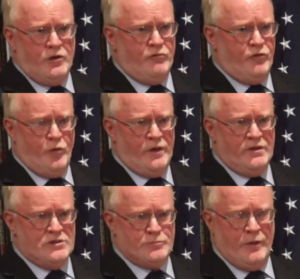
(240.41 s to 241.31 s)
interviewing
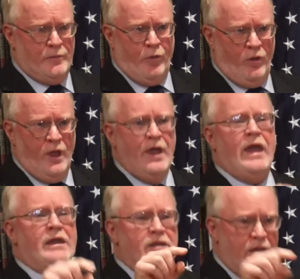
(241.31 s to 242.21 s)
these people,
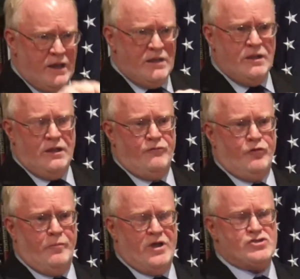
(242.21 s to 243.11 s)
and getting the
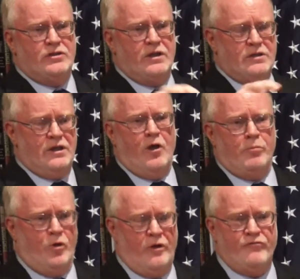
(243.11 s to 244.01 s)
information that can
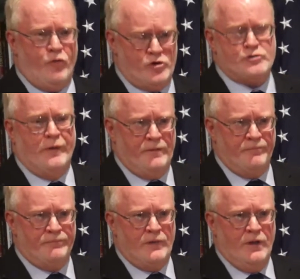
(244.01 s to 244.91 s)
help law enforcement.
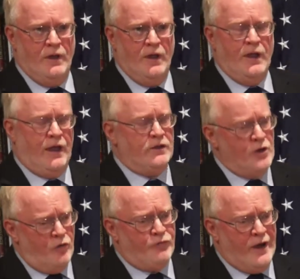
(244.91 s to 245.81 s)
And
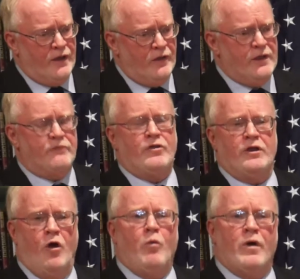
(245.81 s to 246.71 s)
you know, frankly, if they
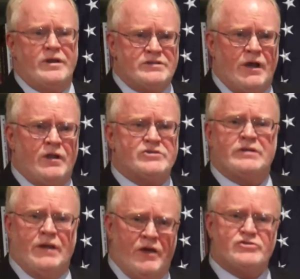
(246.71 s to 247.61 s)
don't want to tell us,
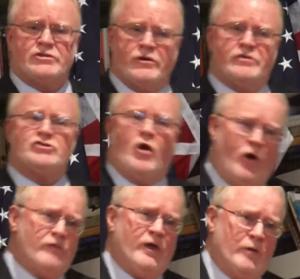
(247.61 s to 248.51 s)
then how serious
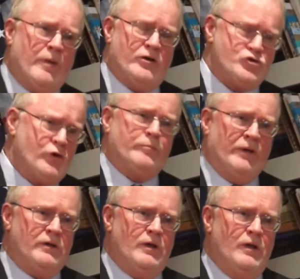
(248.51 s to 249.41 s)
are they about treatment?